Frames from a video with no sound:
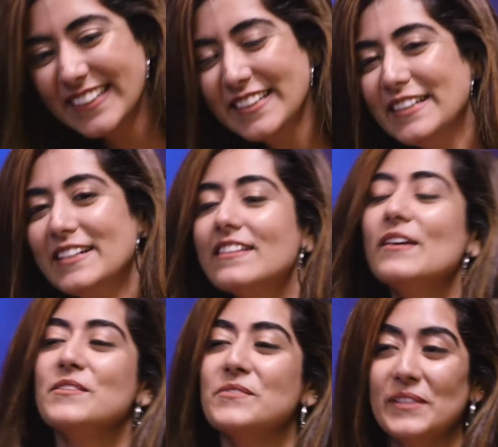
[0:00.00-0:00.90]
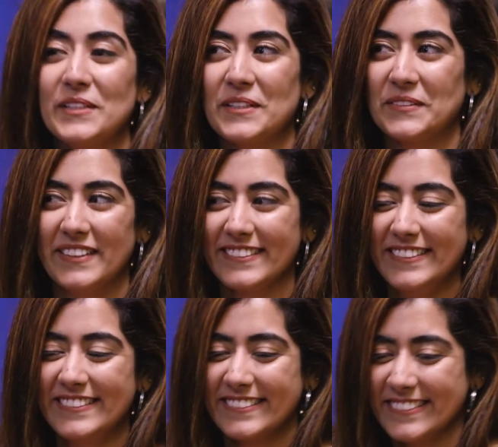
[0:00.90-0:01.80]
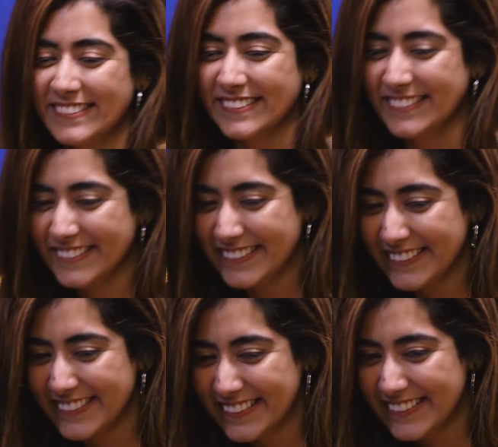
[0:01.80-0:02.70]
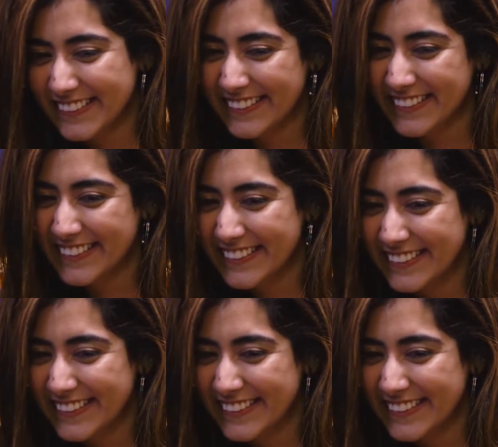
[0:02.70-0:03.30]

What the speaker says: Yeah, but this is something that people need to know about you, because it's